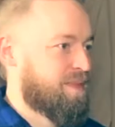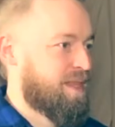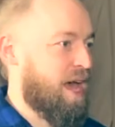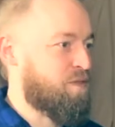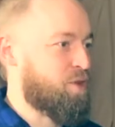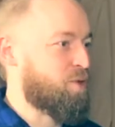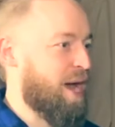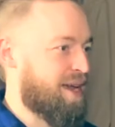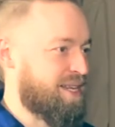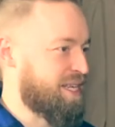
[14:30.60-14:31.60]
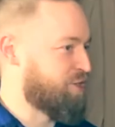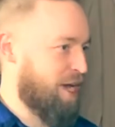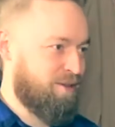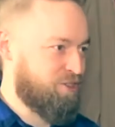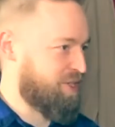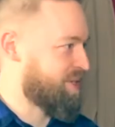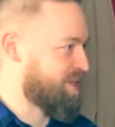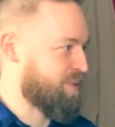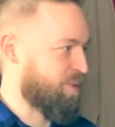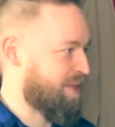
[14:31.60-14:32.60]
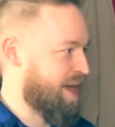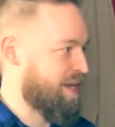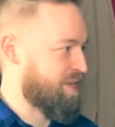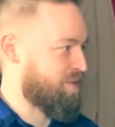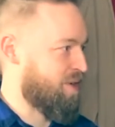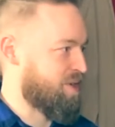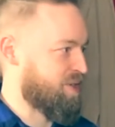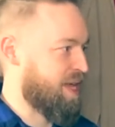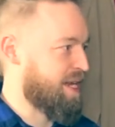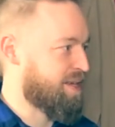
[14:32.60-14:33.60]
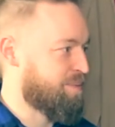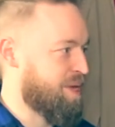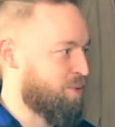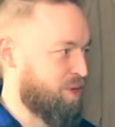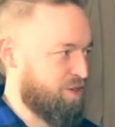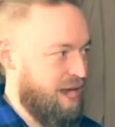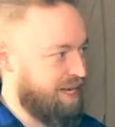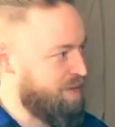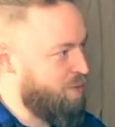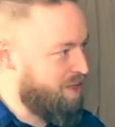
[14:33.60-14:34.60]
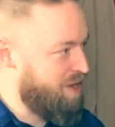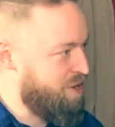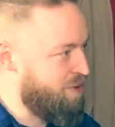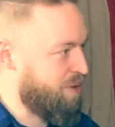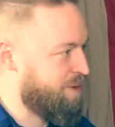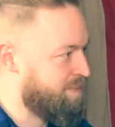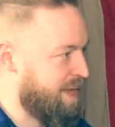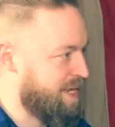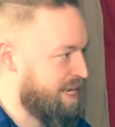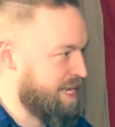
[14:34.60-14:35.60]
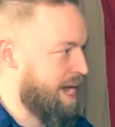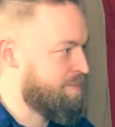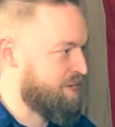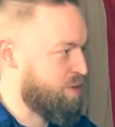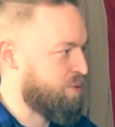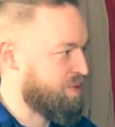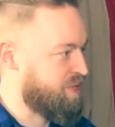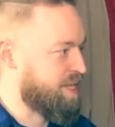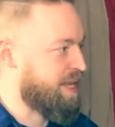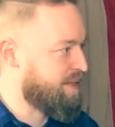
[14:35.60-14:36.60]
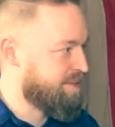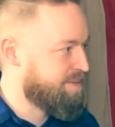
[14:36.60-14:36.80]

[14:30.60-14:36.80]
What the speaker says: have you had any challenges with that as far as like people interacting with you or like any obstacles that